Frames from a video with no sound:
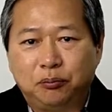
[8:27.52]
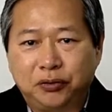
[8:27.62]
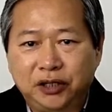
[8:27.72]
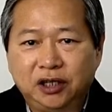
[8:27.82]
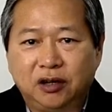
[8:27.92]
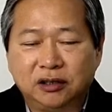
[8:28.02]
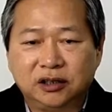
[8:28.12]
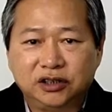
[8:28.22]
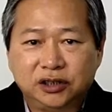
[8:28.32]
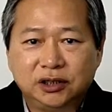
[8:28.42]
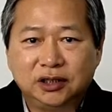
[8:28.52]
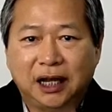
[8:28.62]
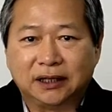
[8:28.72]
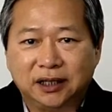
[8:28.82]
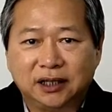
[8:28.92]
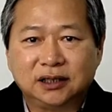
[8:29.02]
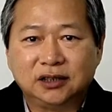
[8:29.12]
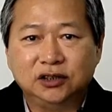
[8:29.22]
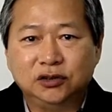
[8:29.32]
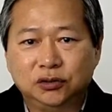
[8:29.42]
preconditions are
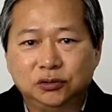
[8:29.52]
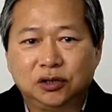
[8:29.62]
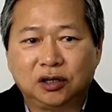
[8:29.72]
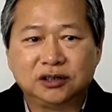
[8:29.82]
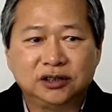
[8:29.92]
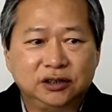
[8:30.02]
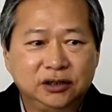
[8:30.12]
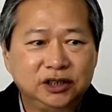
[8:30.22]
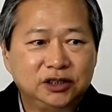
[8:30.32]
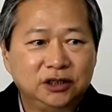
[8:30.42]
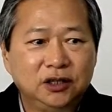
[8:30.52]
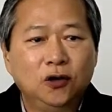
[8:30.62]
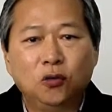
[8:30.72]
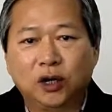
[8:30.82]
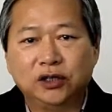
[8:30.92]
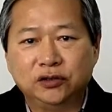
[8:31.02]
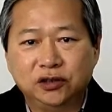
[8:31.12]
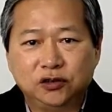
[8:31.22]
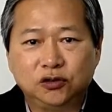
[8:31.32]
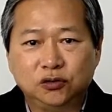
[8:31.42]
taken into consideration, what you
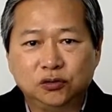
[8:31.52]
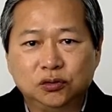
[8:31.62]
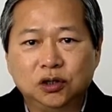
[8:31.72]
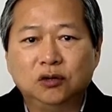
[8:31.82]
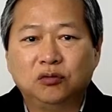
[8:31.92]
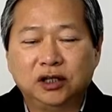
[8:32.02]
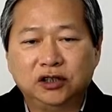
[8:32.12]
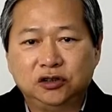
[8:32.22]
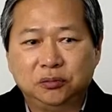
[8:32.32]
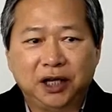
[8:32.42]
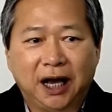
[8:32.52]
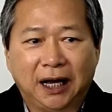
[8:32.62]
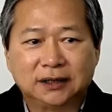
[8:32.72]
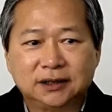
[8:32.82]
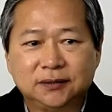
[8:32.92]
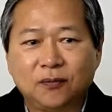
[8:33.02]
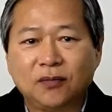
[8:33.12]
need to do, what need to be asked,